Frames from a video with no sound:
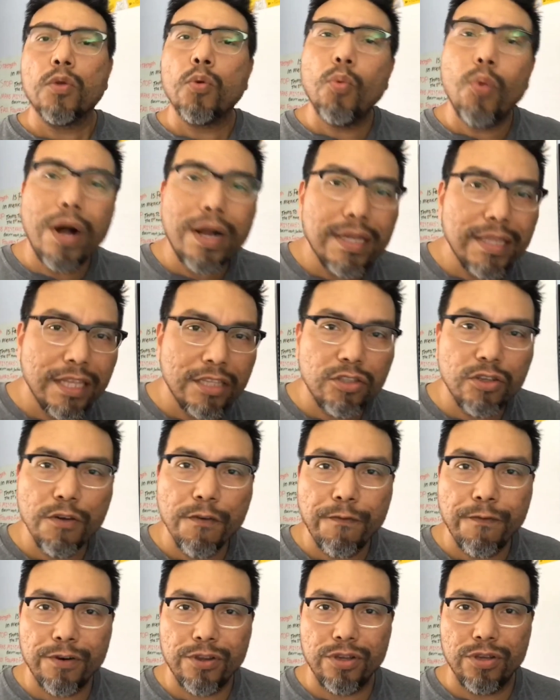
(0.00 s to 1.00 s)
What can I
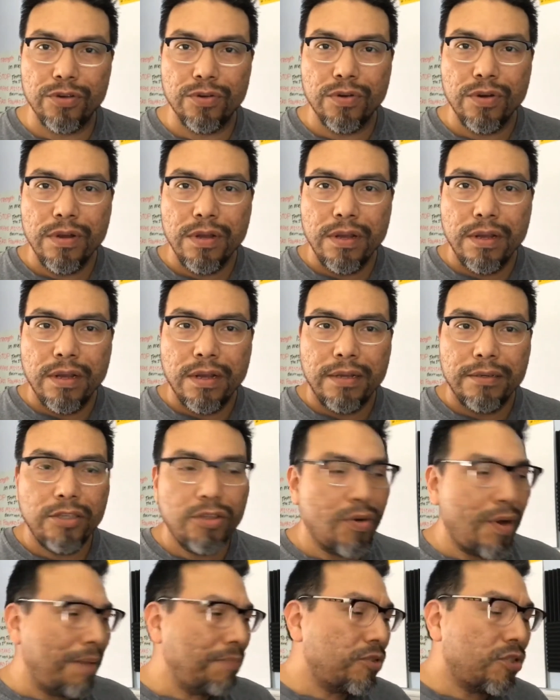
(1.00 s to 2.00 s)
do for you?
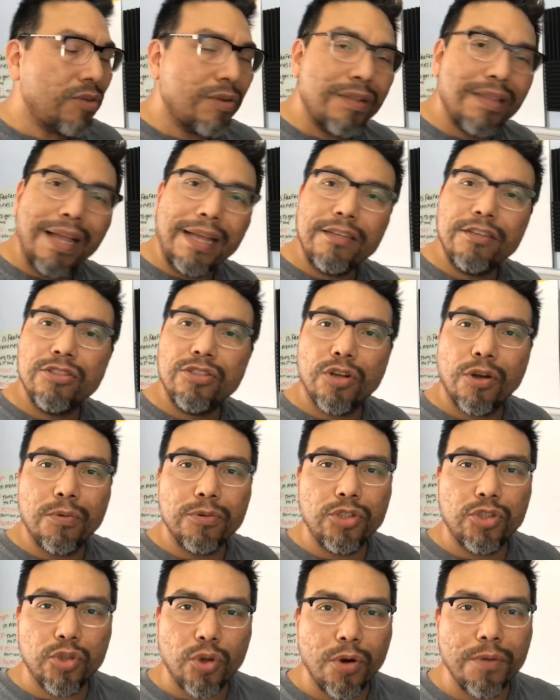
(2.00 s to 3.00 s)
You know, I'm so glad you
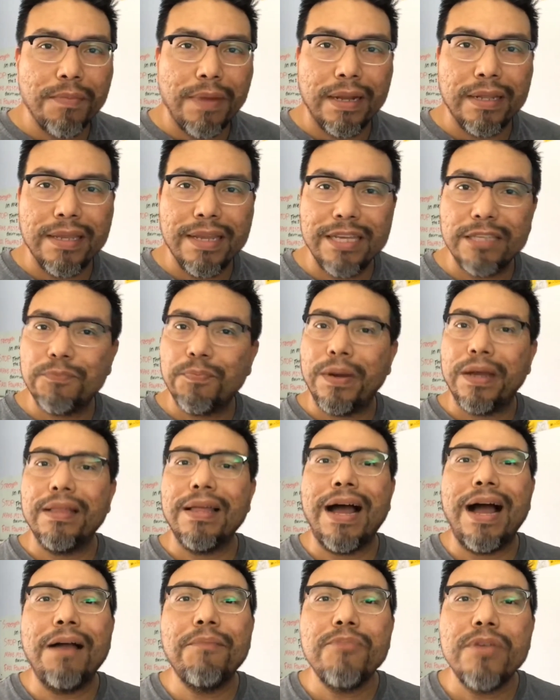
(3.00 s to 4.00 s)
don't join my list,
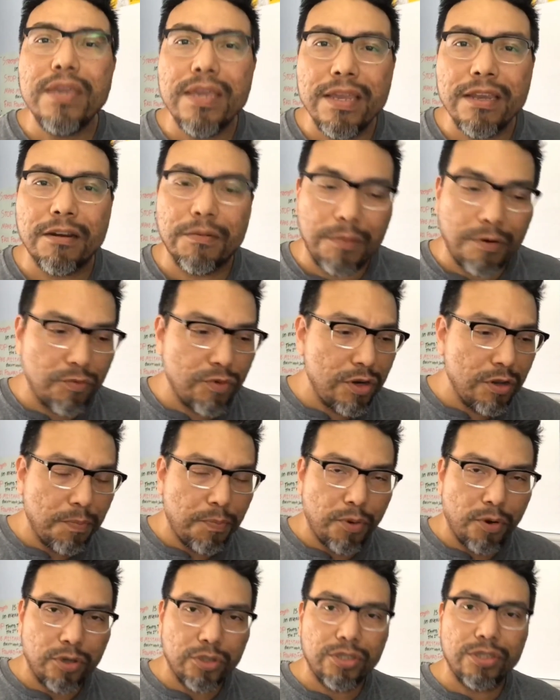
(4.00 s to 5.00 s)
but I'm here. I'm a real
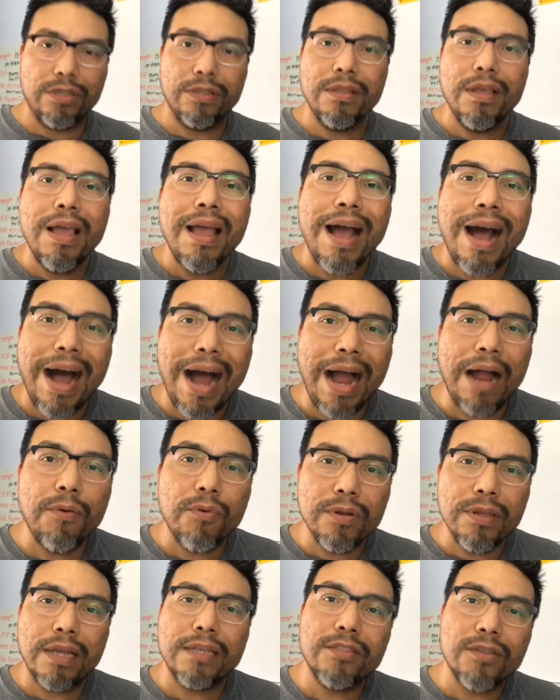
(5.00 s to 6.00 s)
person. I
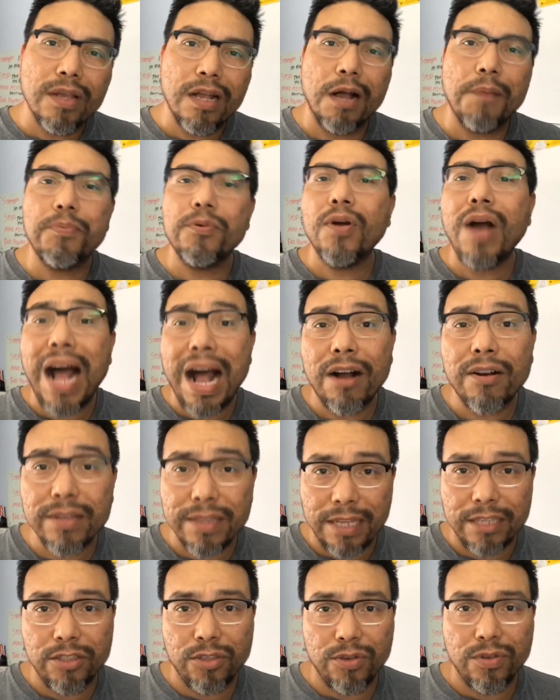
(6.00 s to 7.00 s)
would like to help you. How
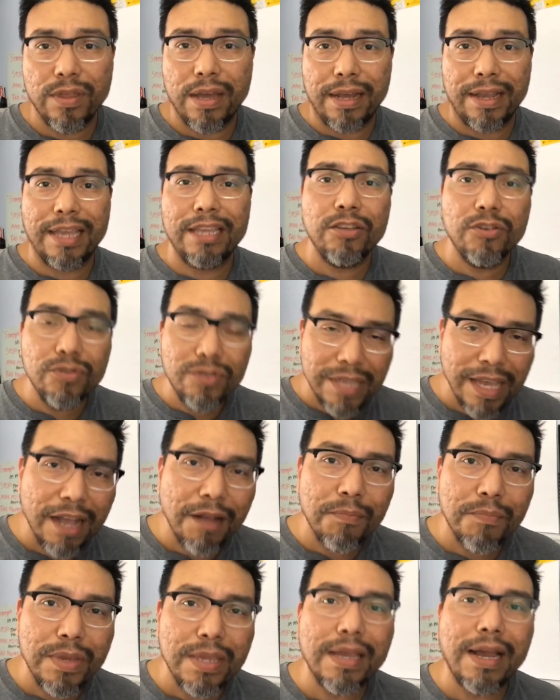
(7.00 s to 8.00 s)
can I do that? Can you
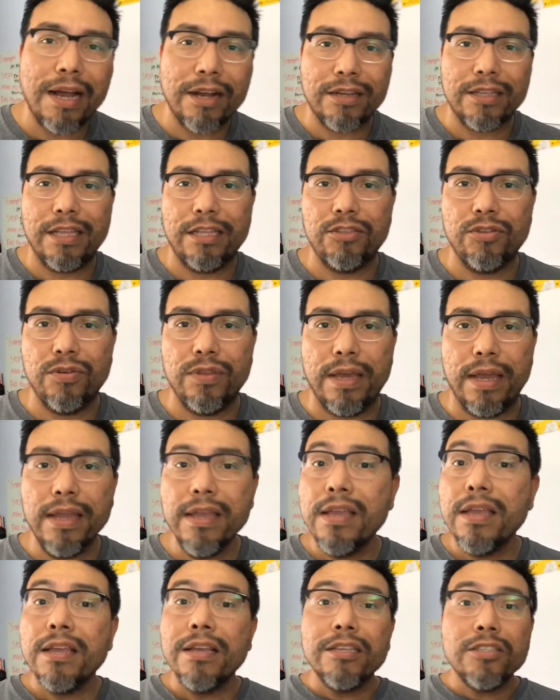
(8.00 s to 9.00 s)
tell me how can I do that?
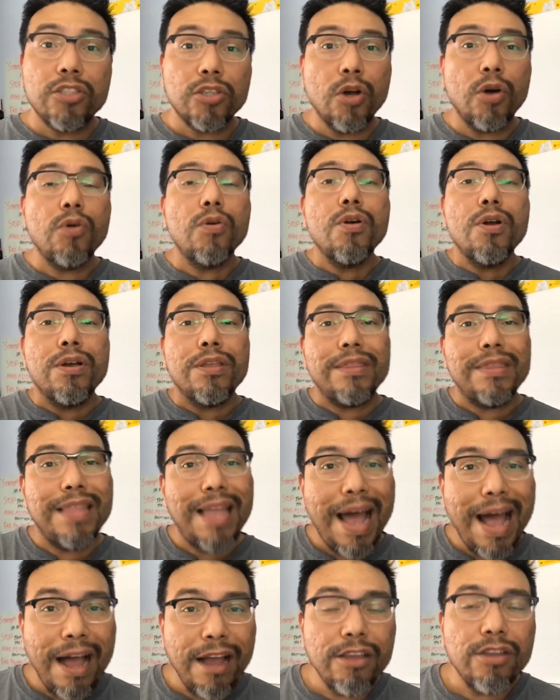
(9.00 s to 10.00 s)
So
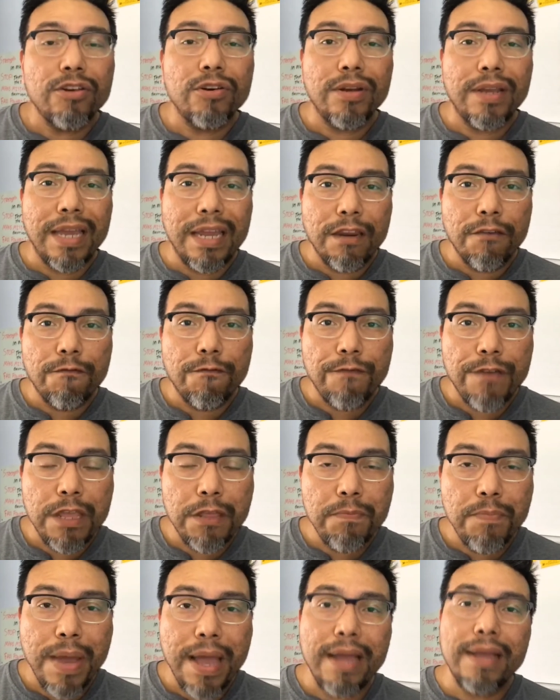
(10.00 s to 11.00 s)
now you're getting
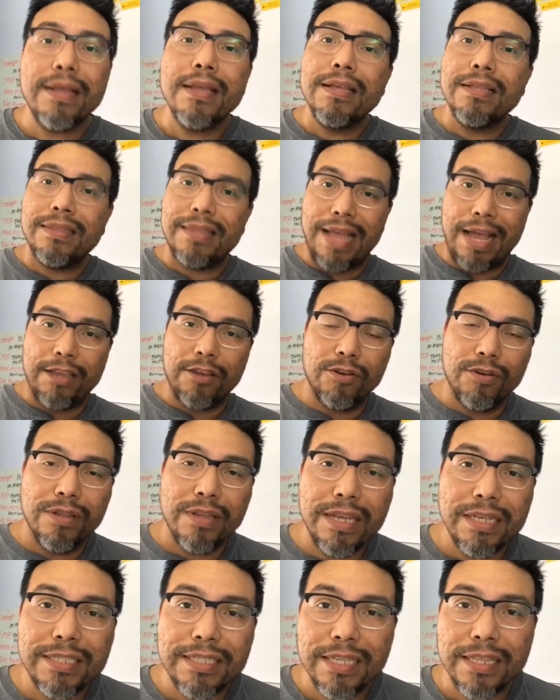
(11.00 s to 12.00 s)
feedback, now you're
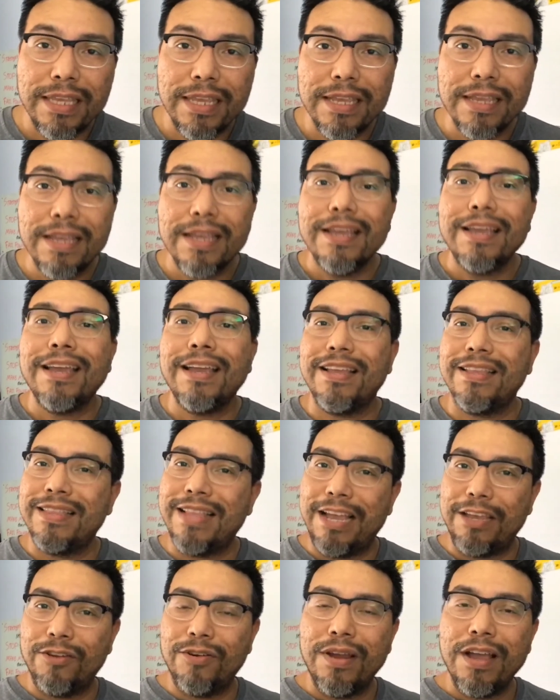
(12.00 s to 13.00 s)
listening, and
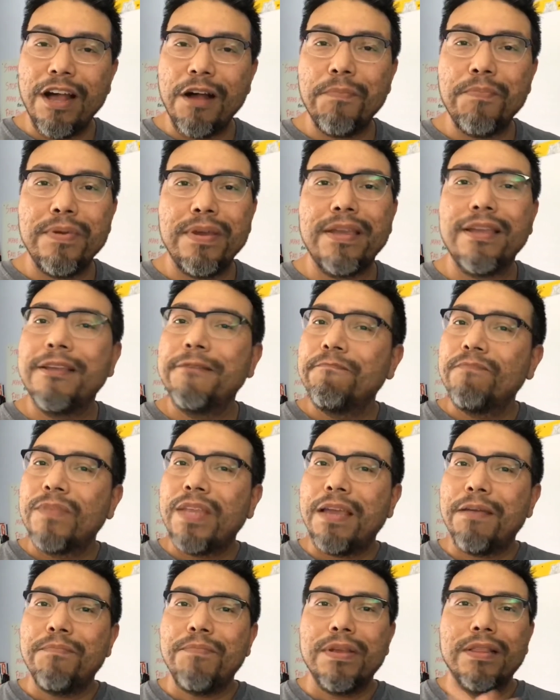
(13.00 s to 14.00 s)
now you're helping.
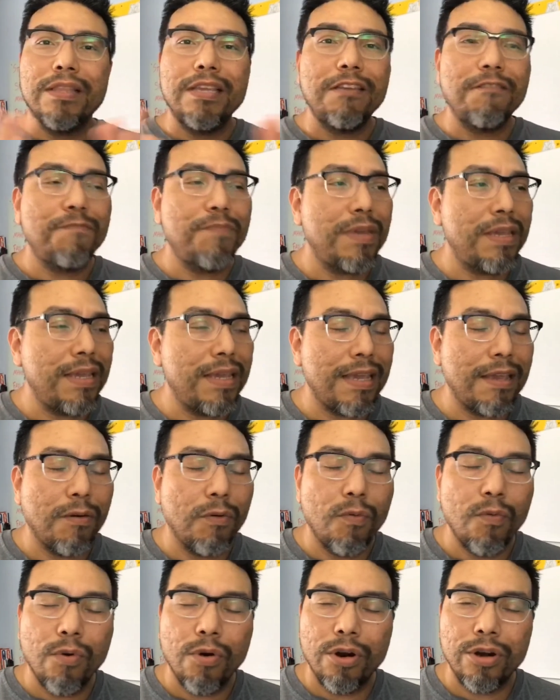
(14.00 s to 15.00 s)
And believe me, it
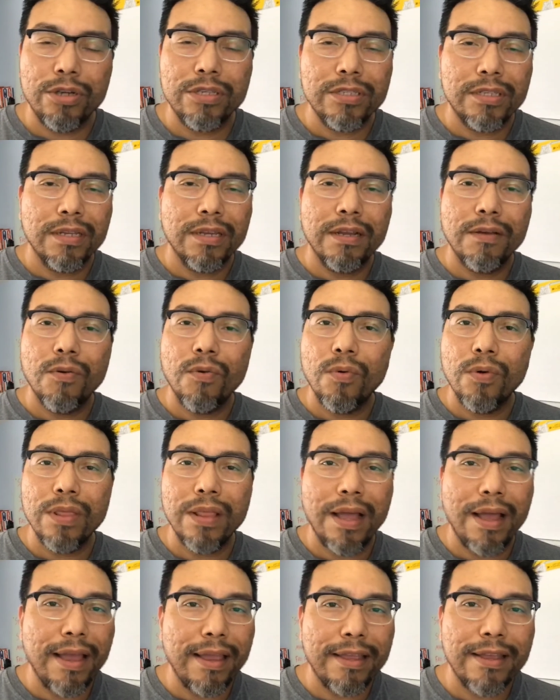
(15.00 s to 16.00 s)
works
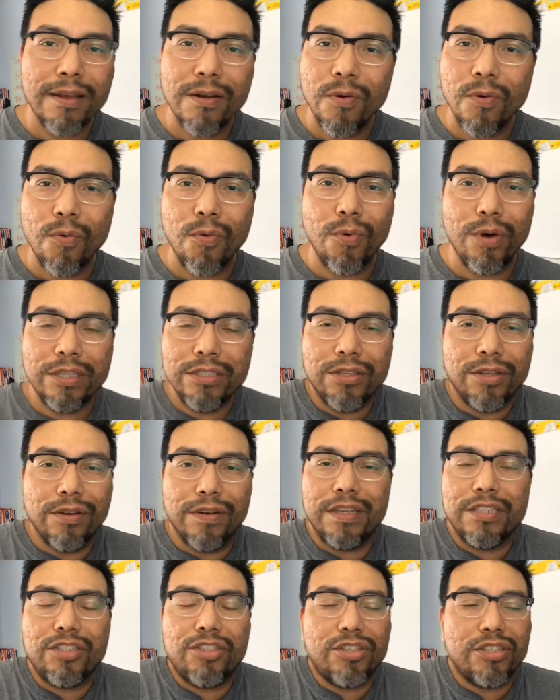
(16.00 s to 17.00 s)
like wonder.
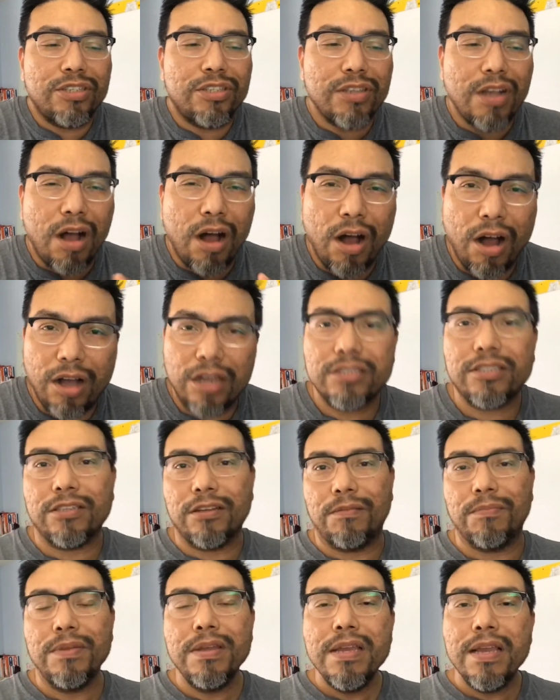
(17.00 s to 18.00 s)
It's just
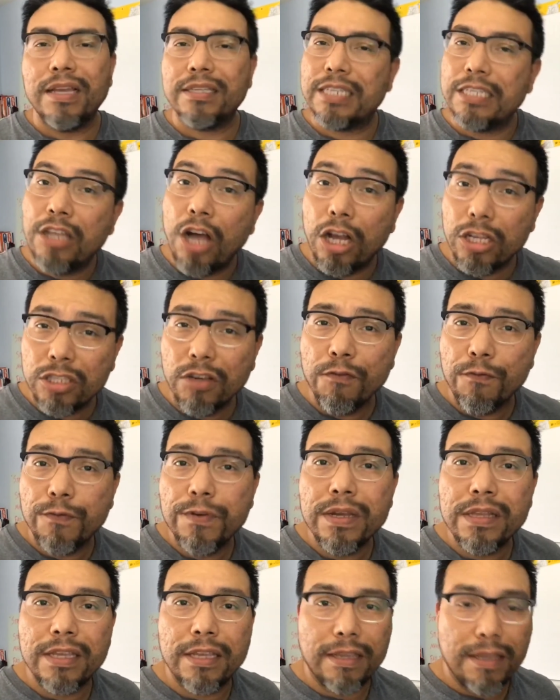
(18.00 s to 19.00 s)
awesome. It's an awesome
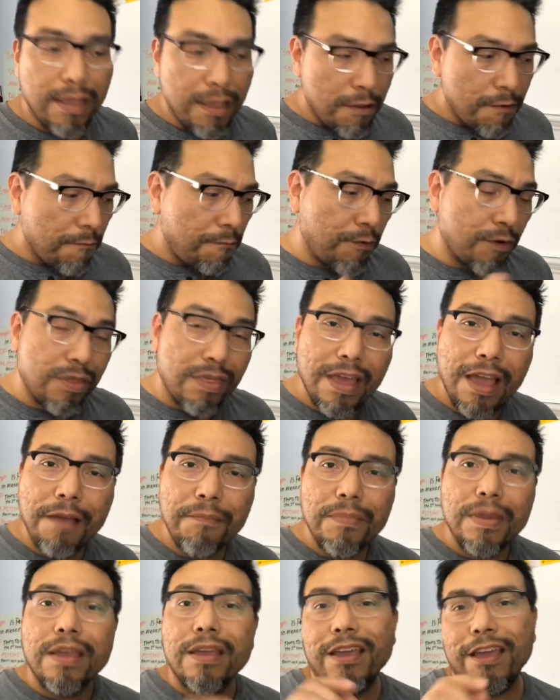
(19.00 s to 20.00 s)
feeling for
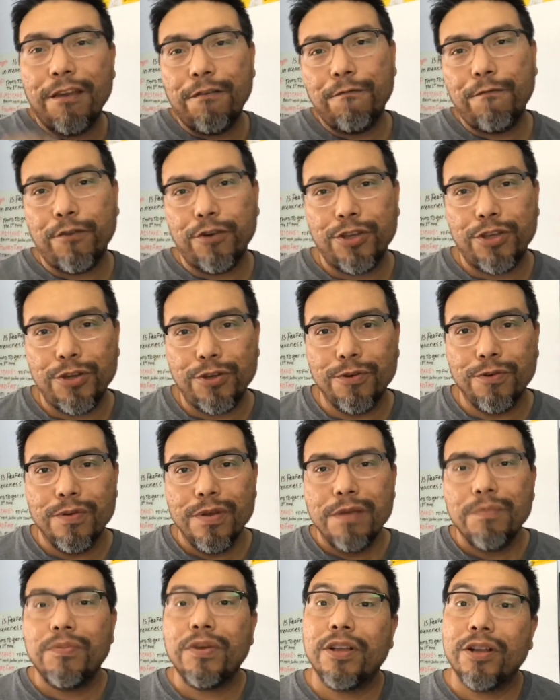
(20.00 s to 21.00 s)
them and for you
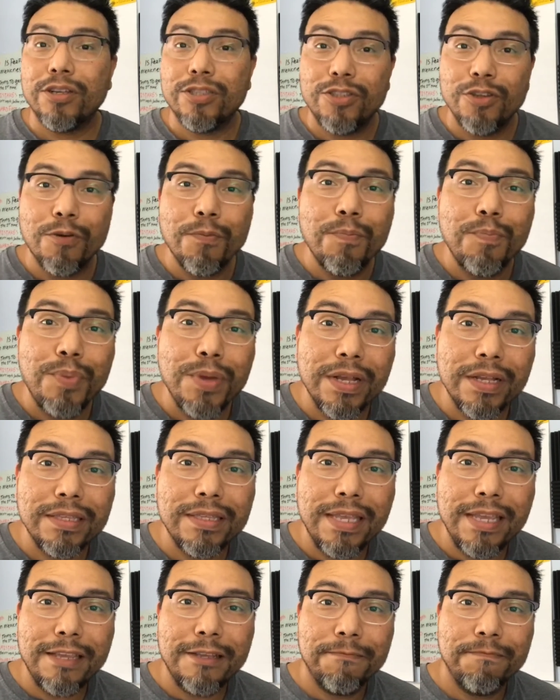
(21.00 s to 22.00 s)
because you're
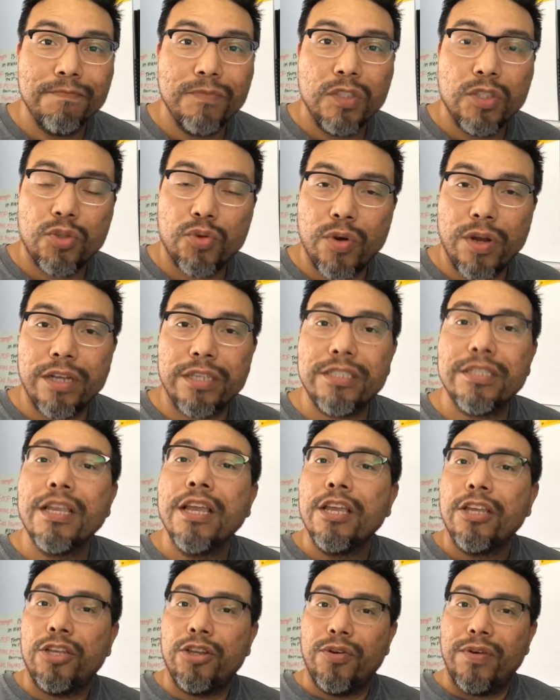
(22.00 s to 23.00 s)
building trust,
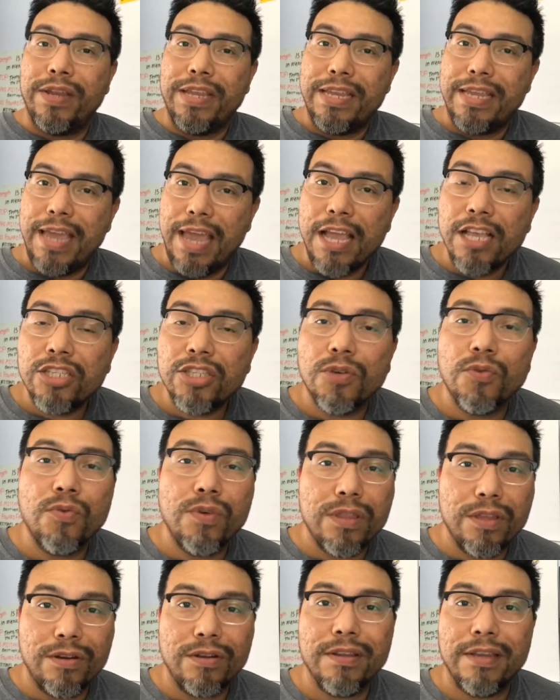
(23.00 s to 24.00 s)
you're engaging
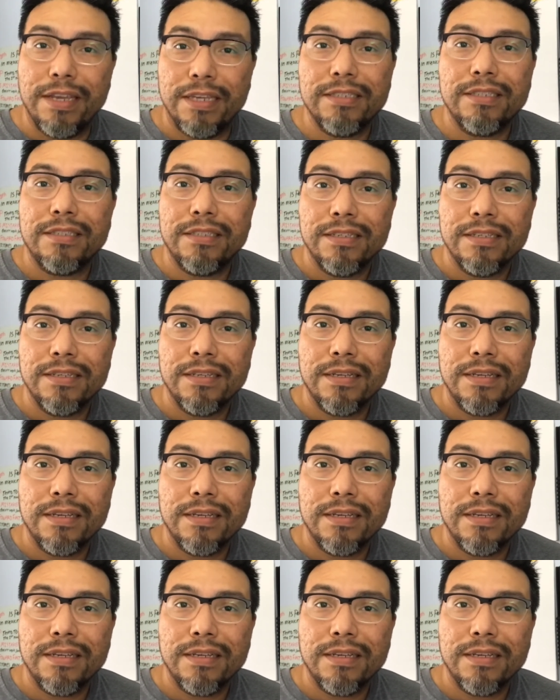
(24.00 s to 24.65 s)
with your list.